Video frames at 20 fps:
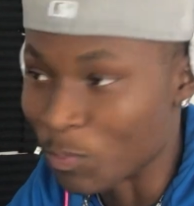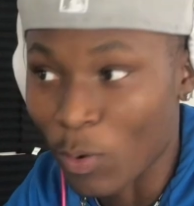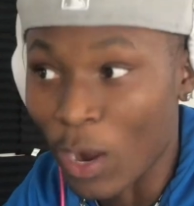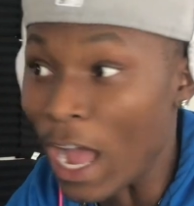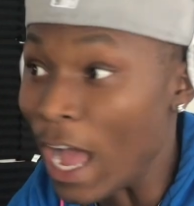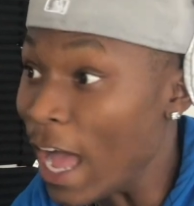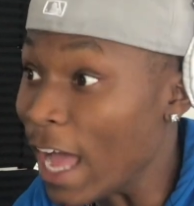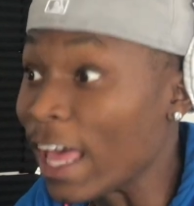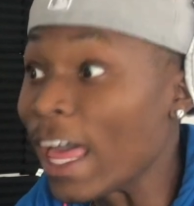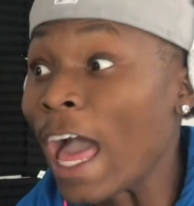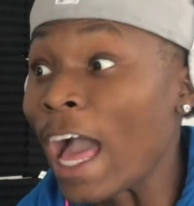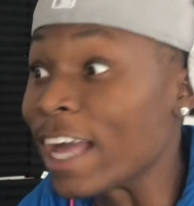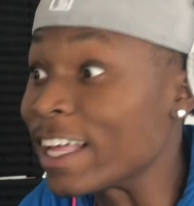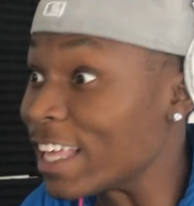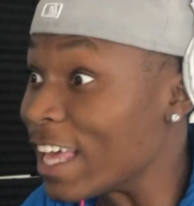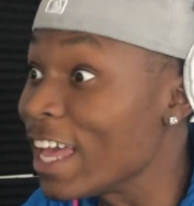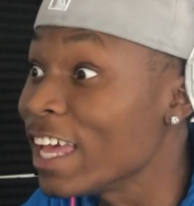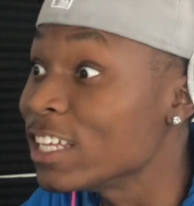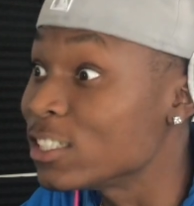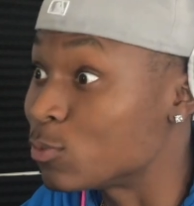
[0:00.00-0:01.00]
Bro, I
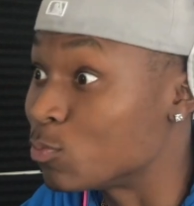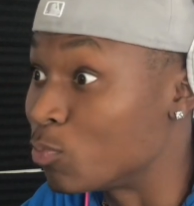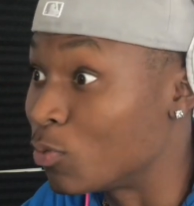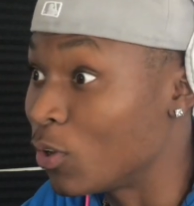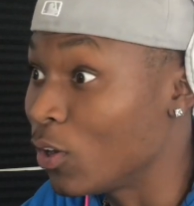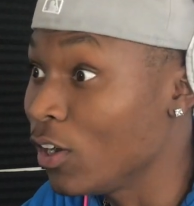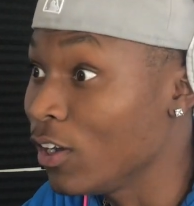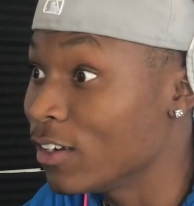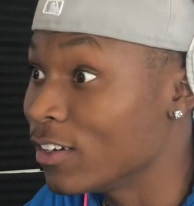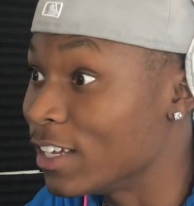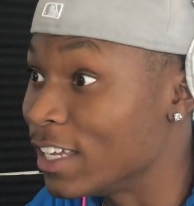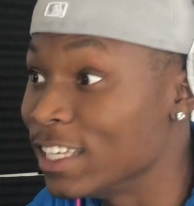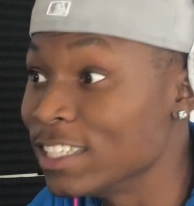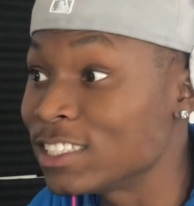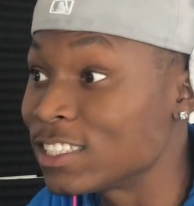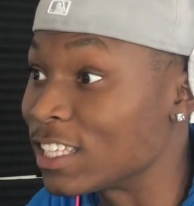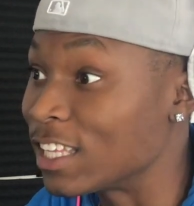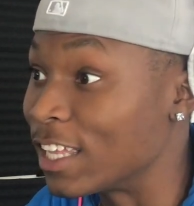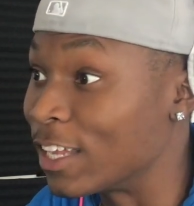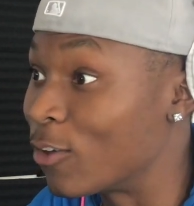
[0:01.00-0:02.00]
guess, bro.
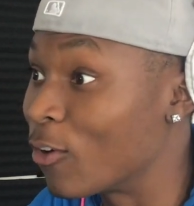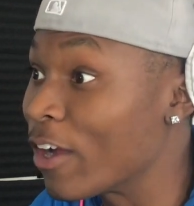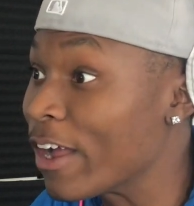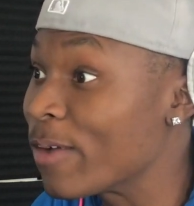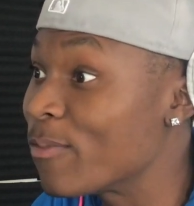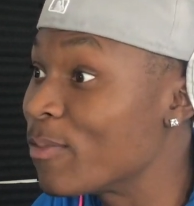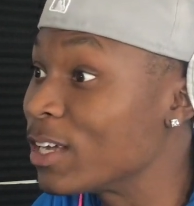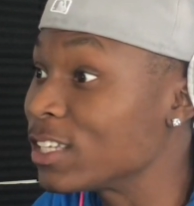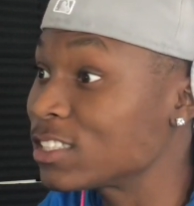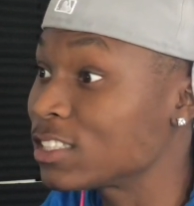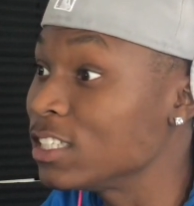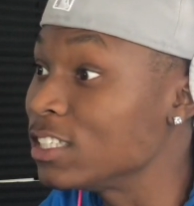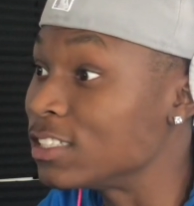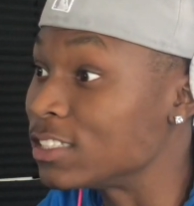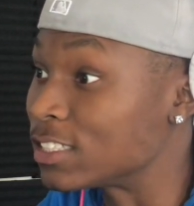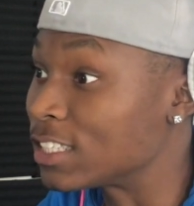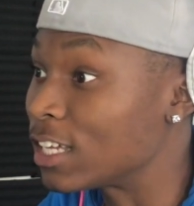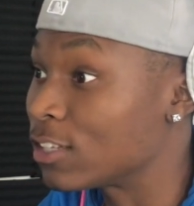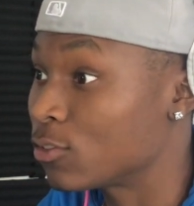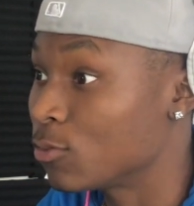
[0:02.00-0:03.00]
Instantly grabbed my
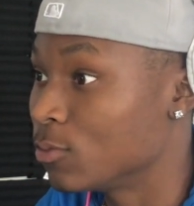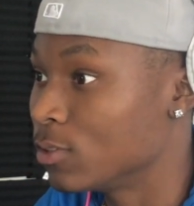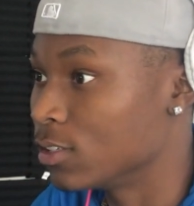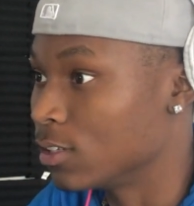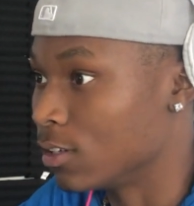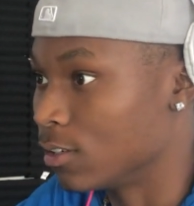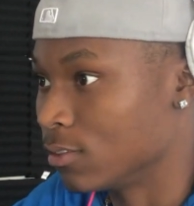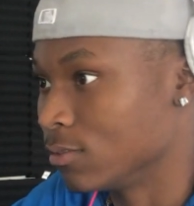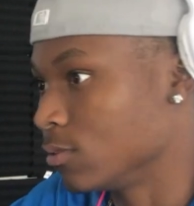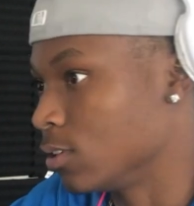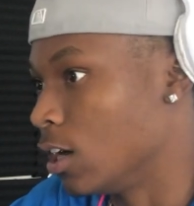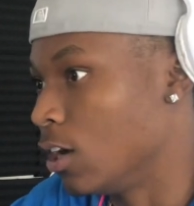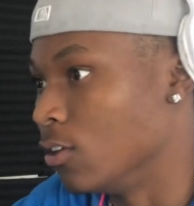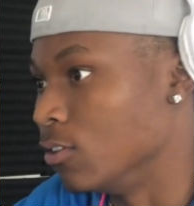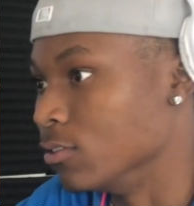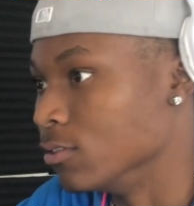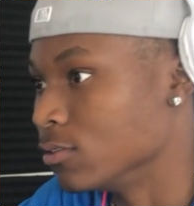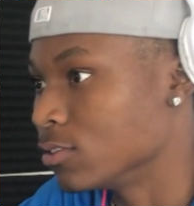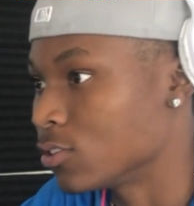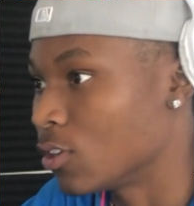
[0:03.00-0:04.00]
sneakers out the window.
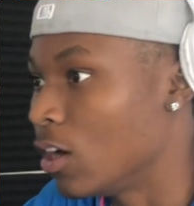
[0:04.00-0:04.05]
Gone. So